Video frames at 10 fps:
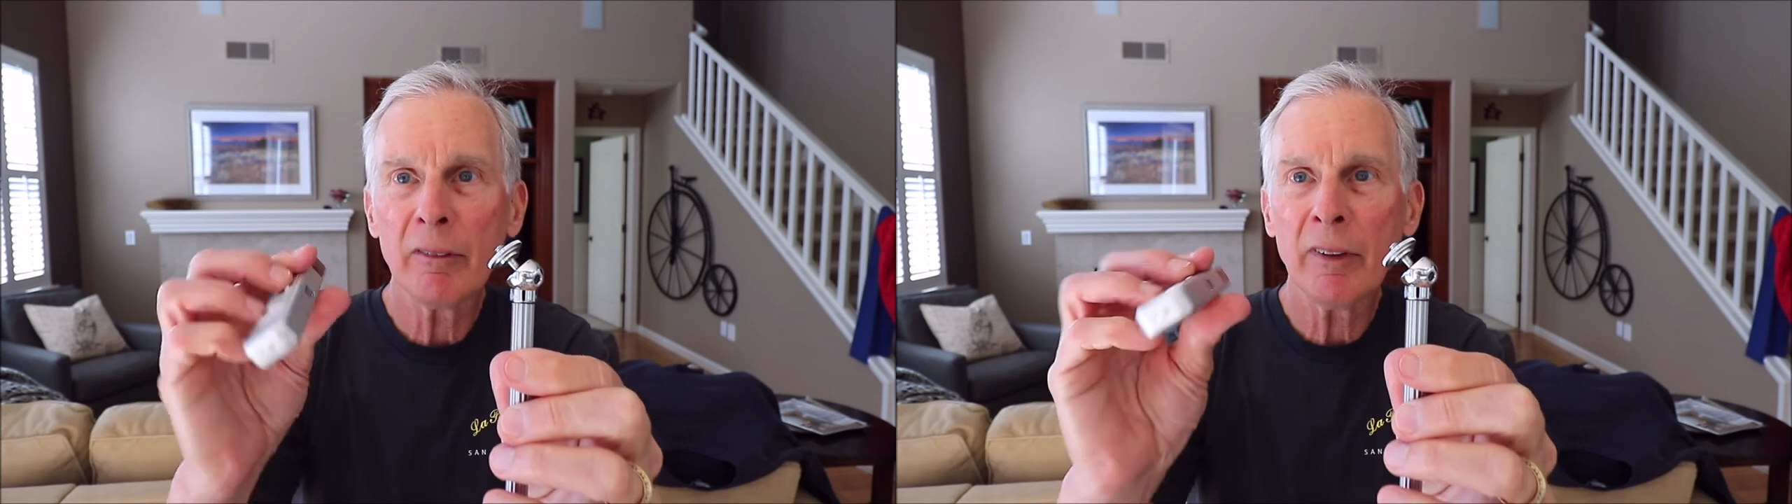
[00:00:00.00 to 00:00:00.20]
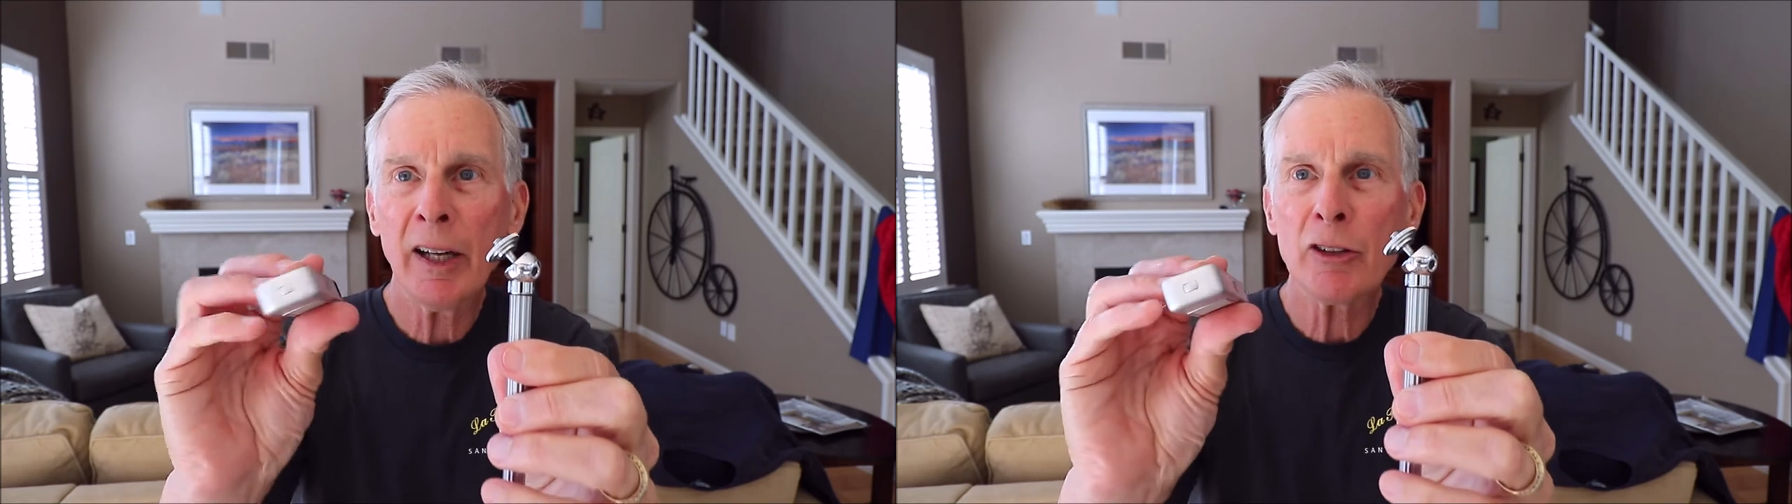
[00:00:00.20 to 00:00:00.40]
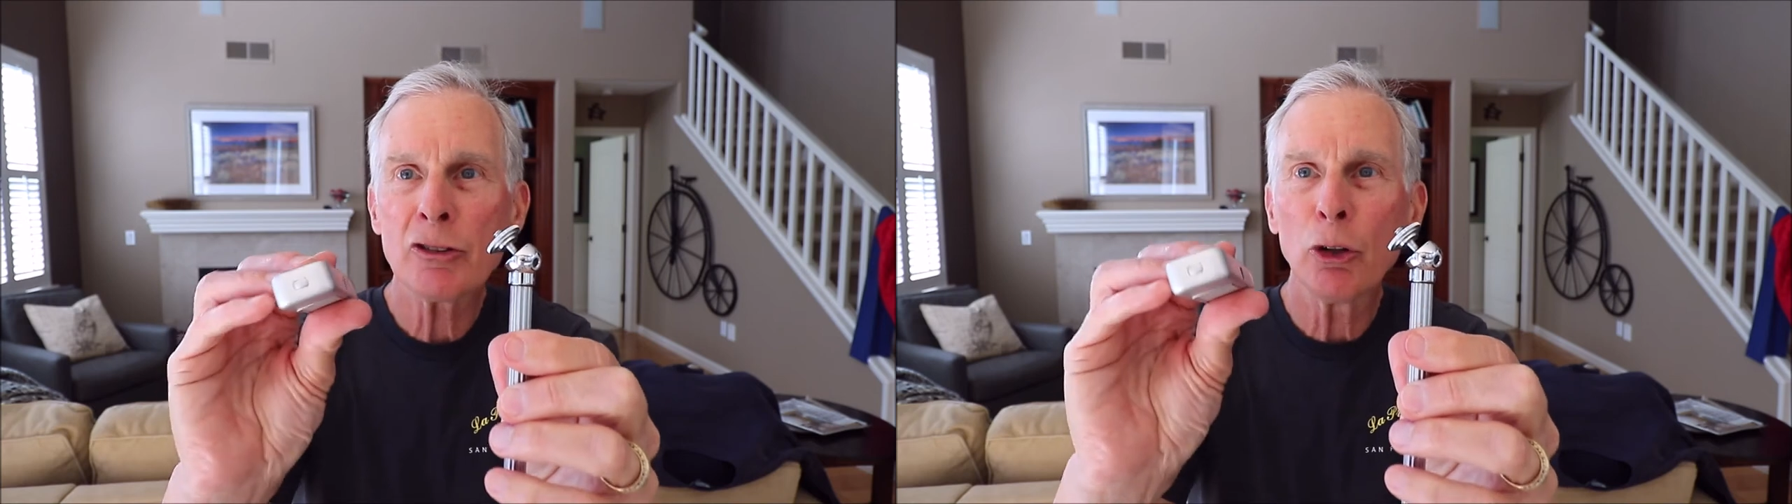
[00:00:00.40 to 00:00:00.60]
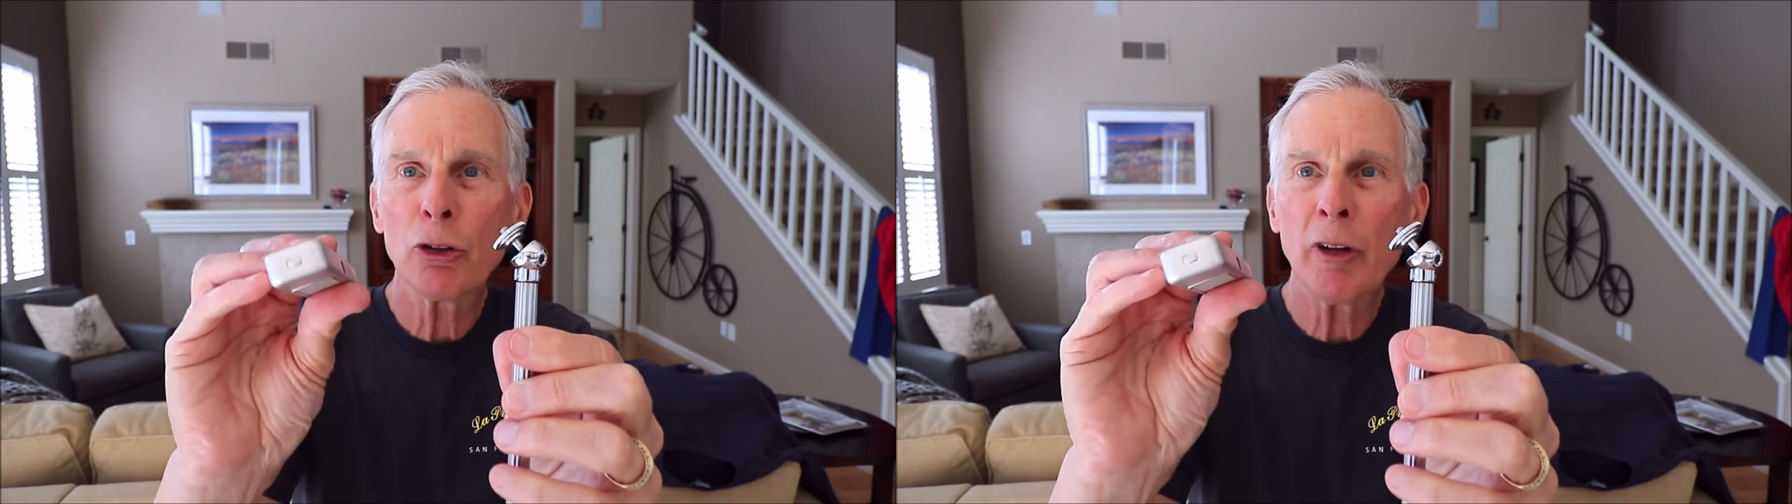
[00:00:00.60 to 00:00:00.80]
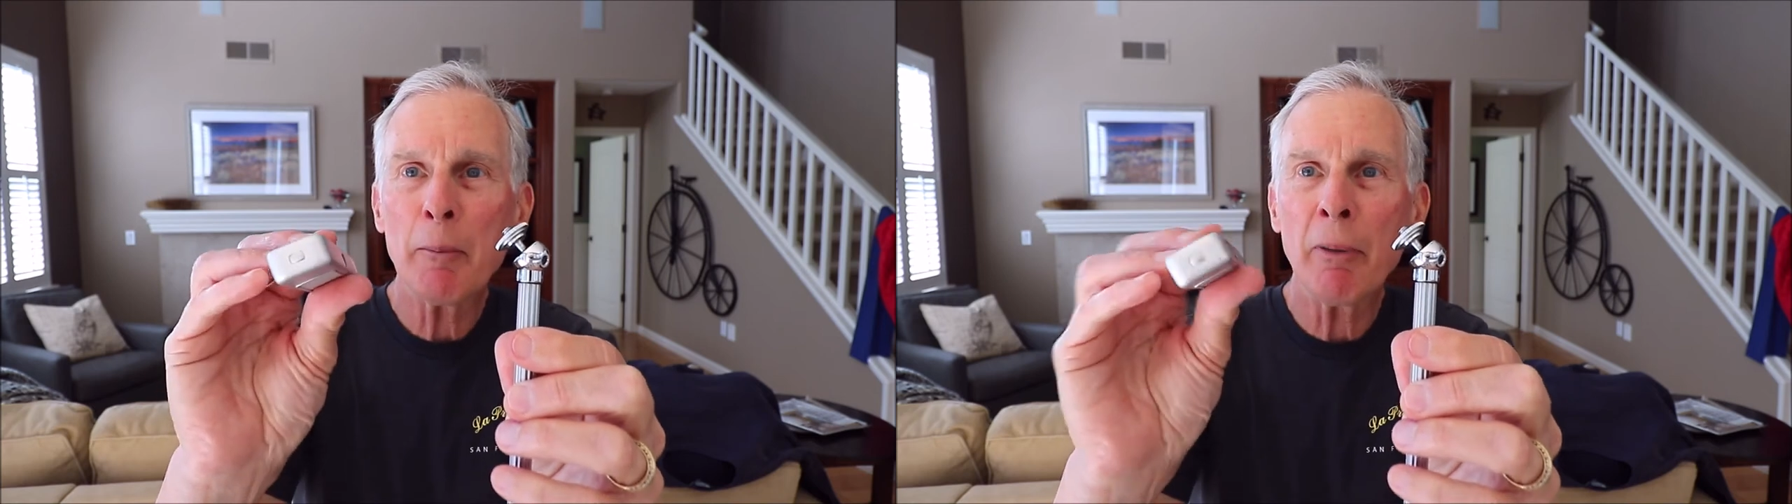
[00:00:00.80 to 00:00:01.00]
has no
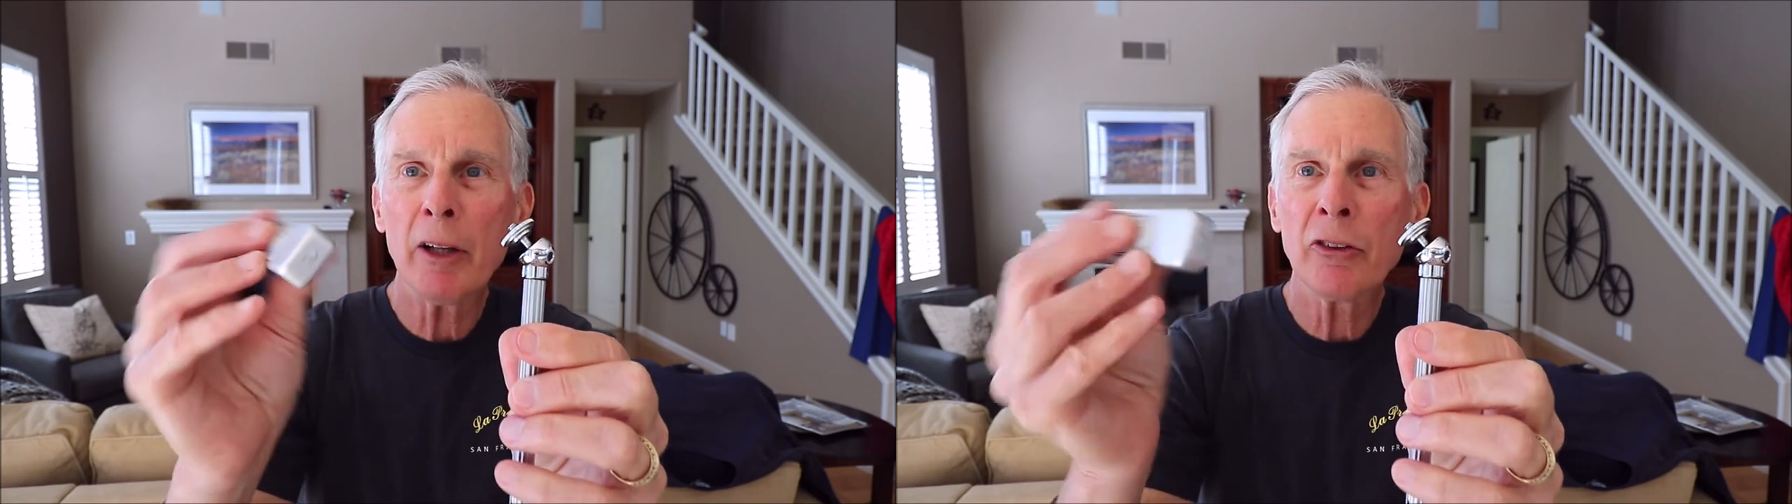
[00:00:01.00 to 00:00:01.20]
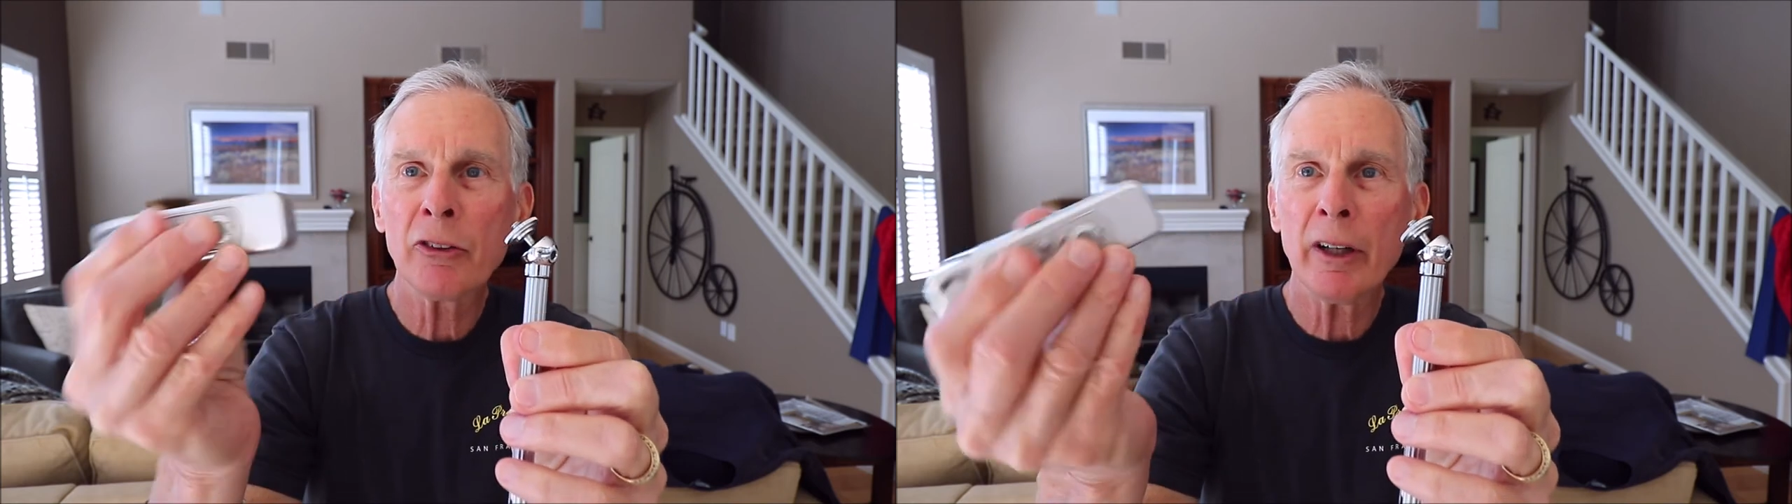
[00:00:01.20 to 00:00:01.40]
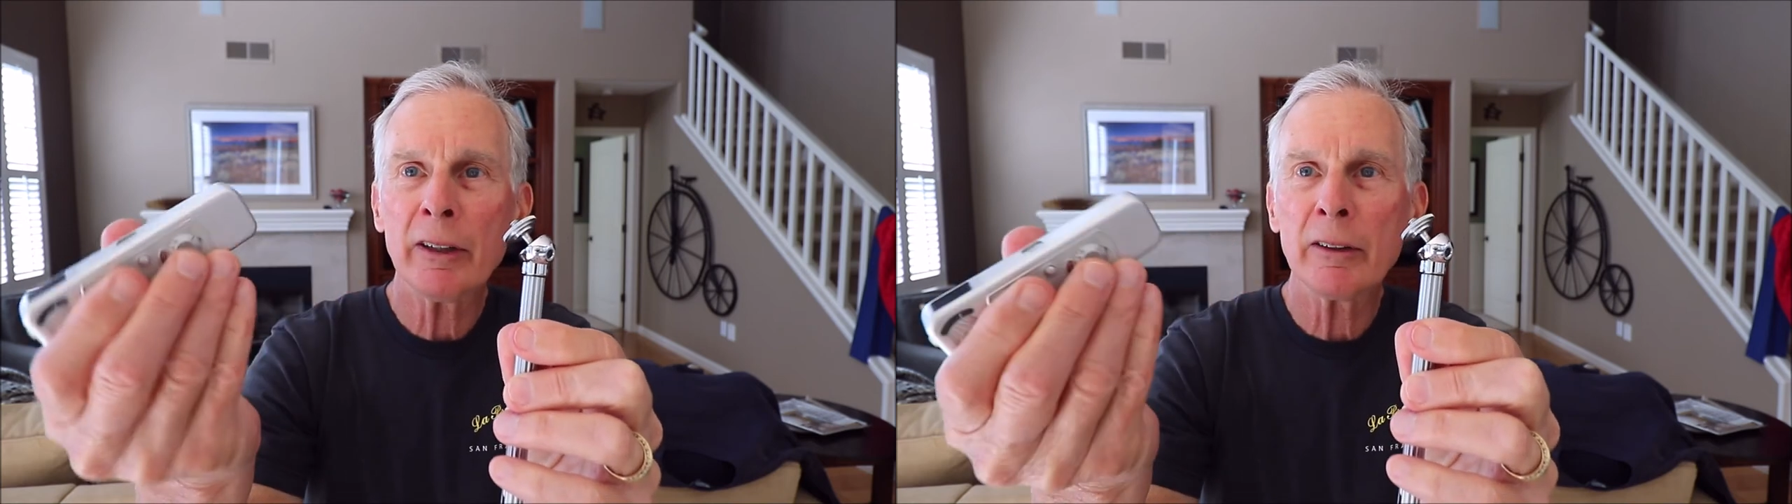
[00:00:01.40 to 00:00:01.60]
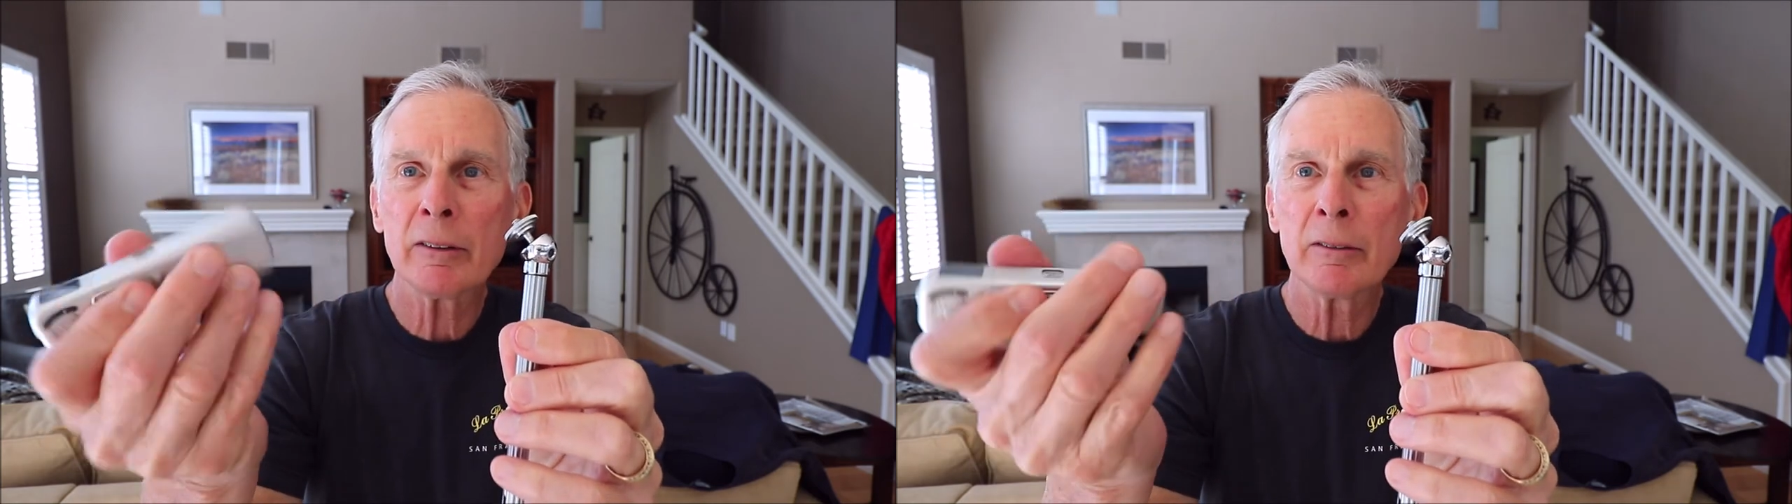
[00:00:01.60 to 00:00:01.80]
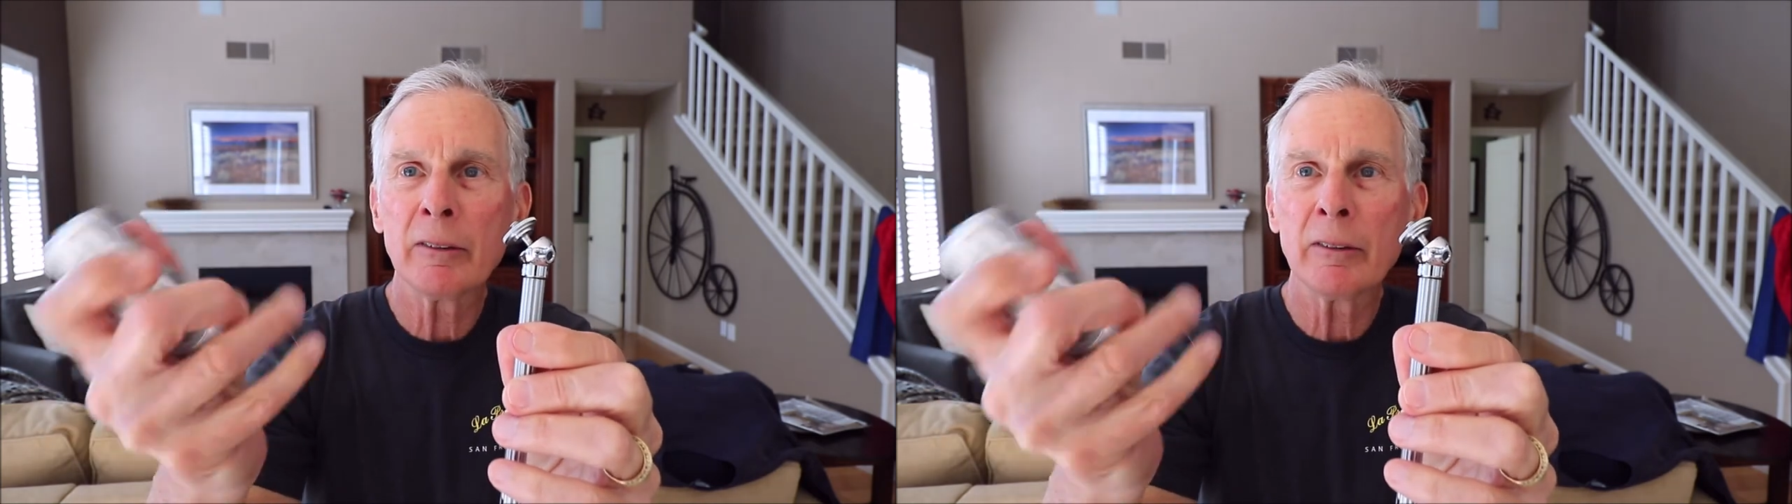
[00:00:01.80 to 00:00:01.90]
tripod socket,